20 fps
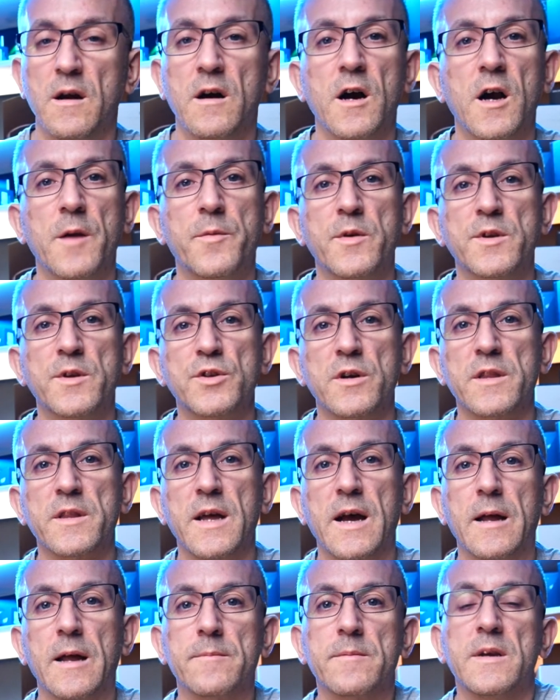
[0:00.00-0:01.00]
Hope you enjoyed
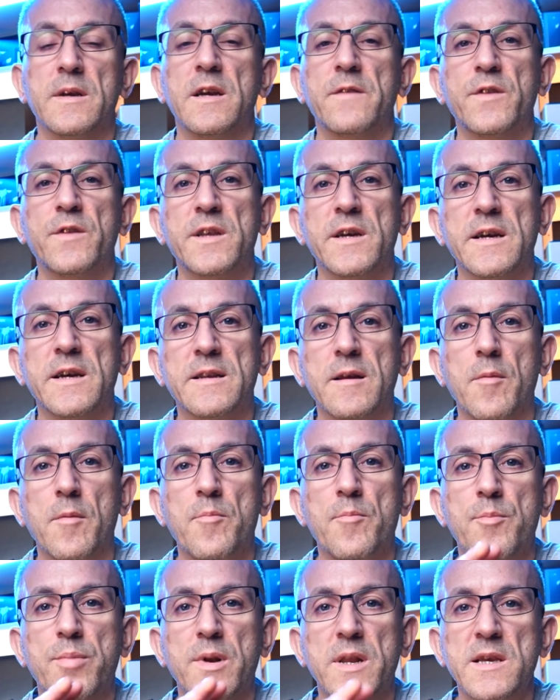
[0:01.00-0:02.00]
that. If you did,
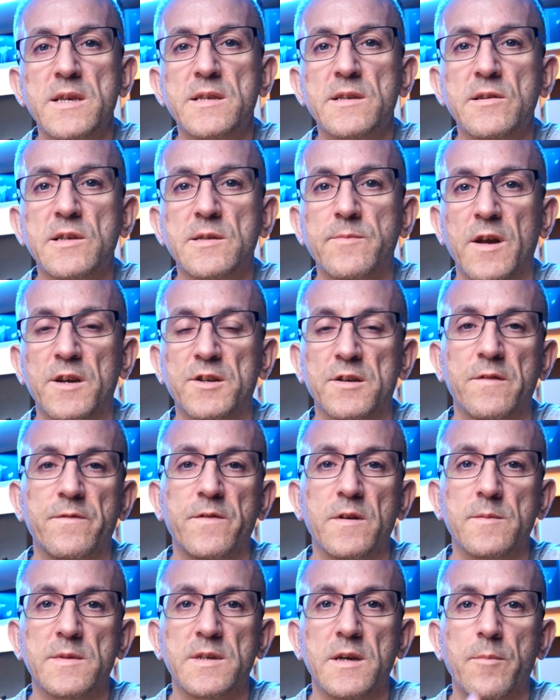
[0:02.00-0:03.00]
Please do smash that
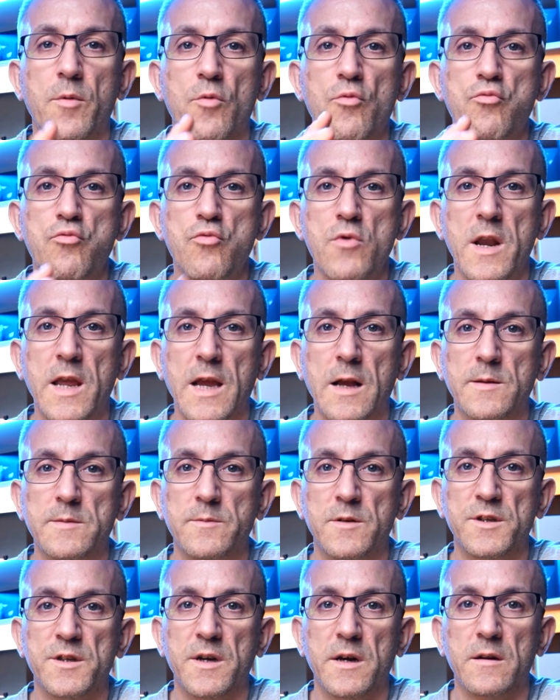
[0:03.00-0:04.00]
thumbs up, really helps
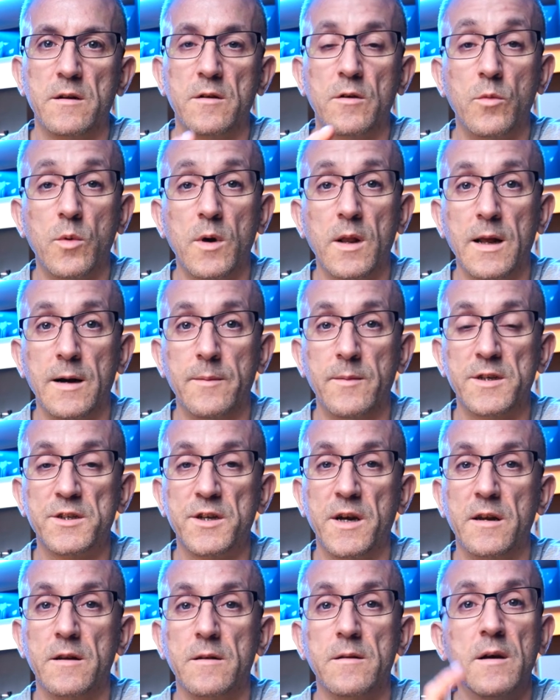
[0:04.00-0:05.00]
my channel, or will help my
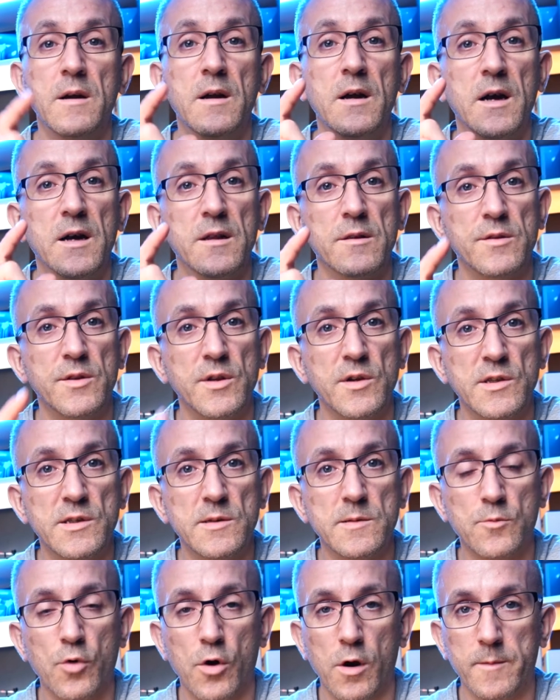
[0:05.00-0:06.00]
channel, and do
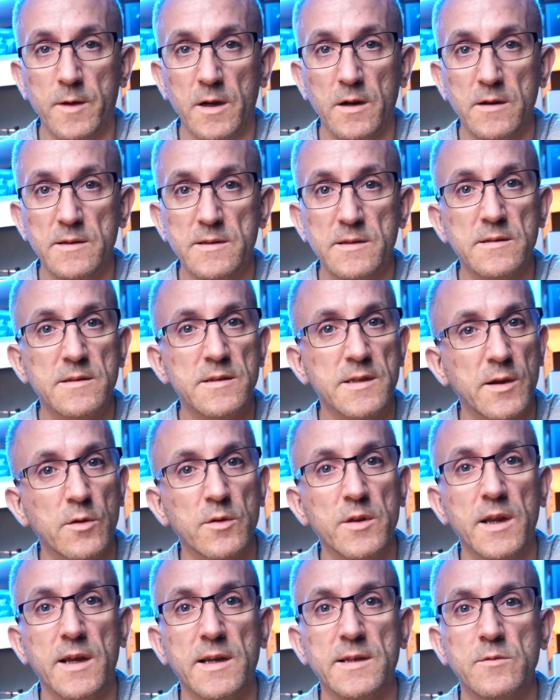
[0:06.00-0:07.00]
subscribe guys. See you on
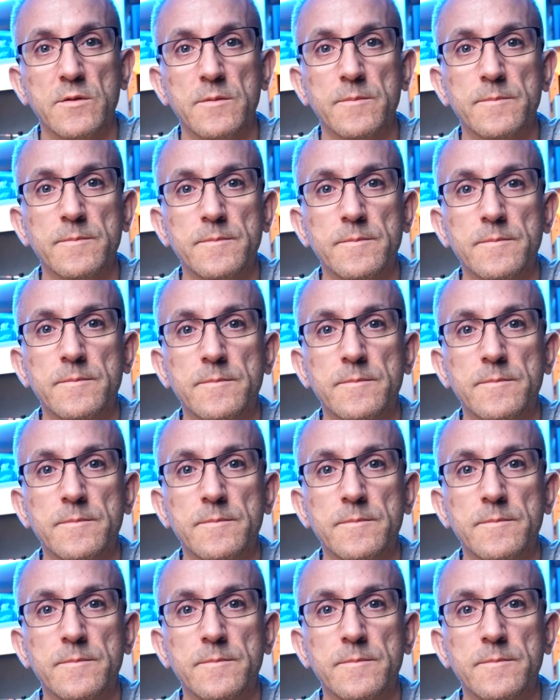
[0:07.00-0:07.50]
the next one.